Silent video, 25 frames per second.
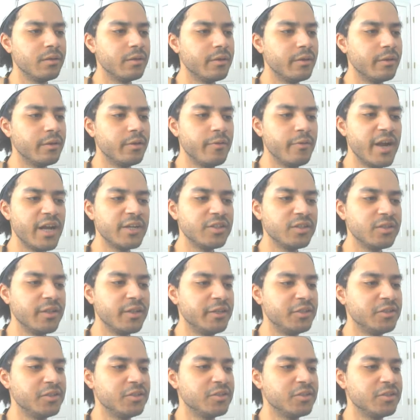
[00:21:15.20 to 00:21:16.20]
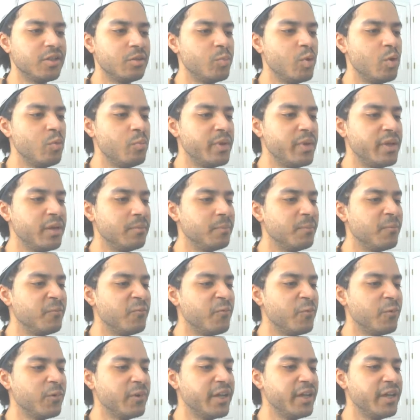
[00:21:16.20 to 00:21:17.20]
congratulations, Tomomi,
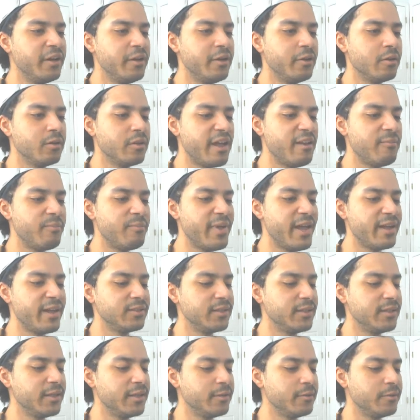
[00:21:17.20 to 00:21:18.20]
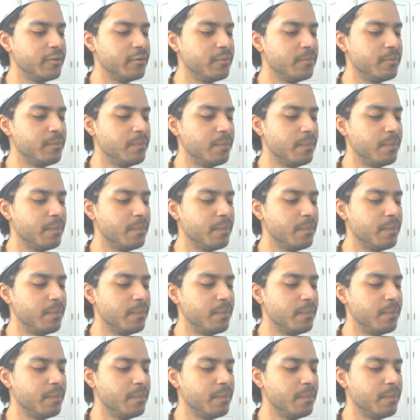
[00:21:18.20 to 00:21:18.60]
for getting your life back together.